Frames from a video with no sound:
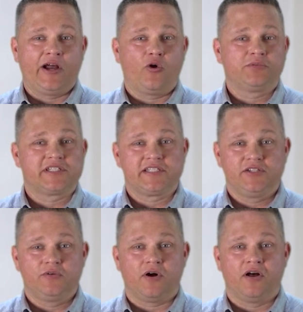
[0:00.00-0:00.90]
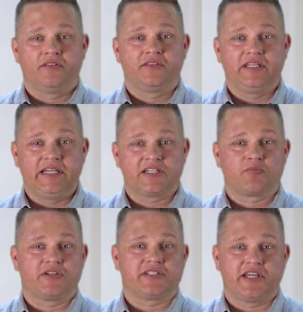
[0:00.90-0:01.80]
I hope to see you on the next
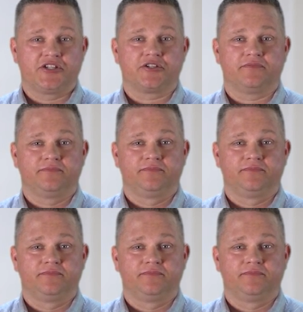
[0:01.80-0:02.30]
presentation.